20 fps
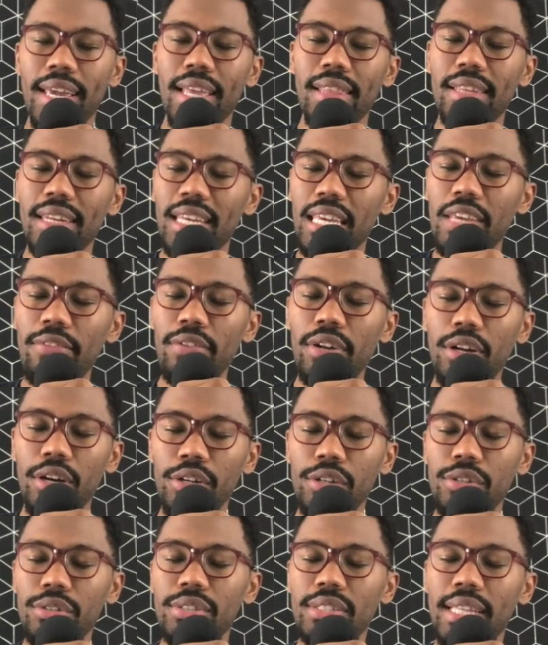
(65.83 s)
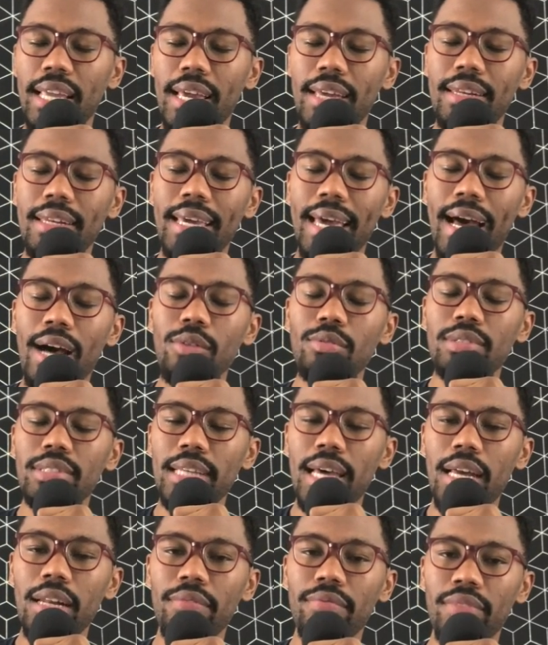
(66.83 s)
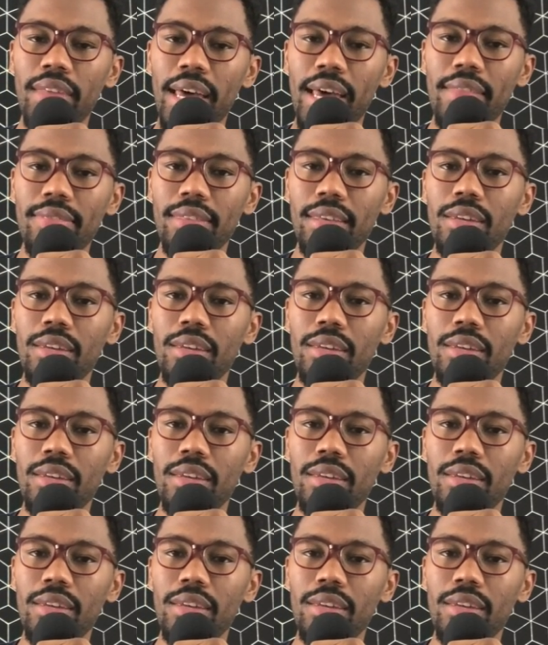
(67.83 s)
and then even understanding outside of that,